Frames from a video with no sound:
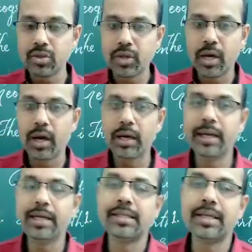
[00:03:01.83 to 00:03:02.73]
to
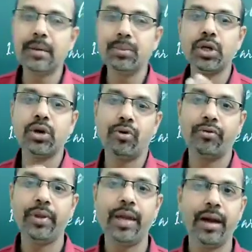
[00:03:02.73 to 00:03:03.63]
the description
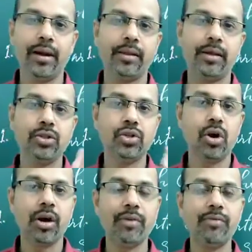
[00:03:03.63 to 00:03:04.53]
of the earth.
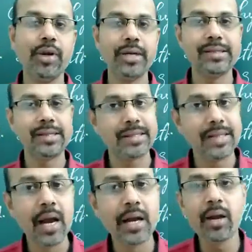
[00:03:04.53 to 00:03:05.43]
Geography is a
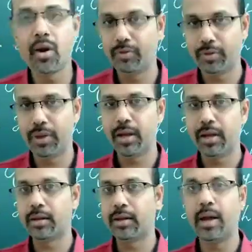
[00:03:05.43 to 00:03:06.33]
study of the
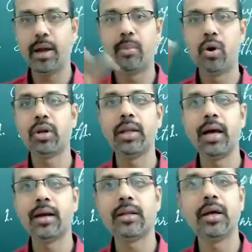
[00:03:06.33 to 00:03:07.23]
earth, about the
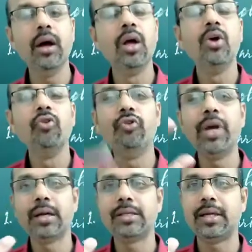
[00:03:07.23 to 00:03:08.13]
earth we
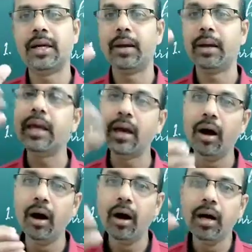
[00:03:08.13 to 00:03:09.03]
are studying.
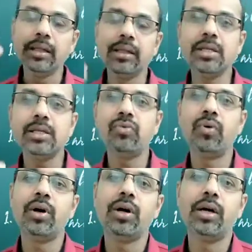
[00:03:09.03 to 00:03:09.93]
Here, this
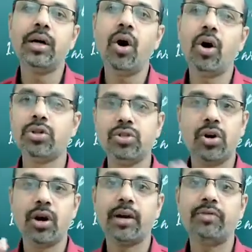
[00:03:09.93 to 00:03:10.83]
word or
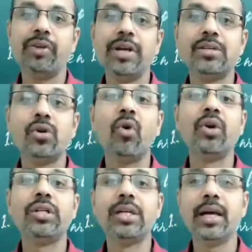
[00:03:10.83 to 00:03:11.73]
geography is
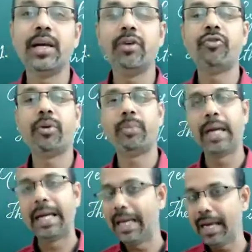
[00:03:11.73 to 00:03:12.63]
originated from the
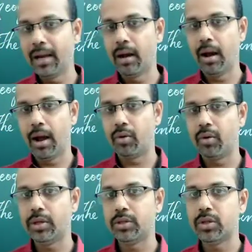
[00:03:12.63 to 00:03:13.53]
Greek
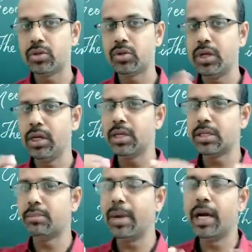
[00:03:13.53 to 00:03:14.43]
language. So it
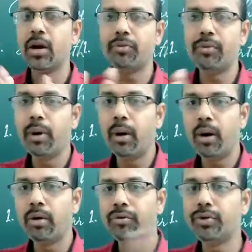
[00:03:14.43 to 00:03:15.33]
is made
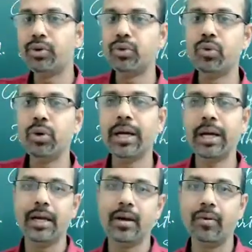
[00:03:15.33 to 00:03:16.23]
of two
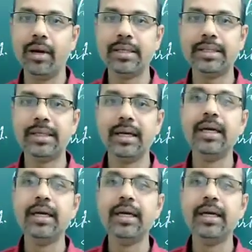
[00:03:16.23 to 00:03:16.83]
Greek words,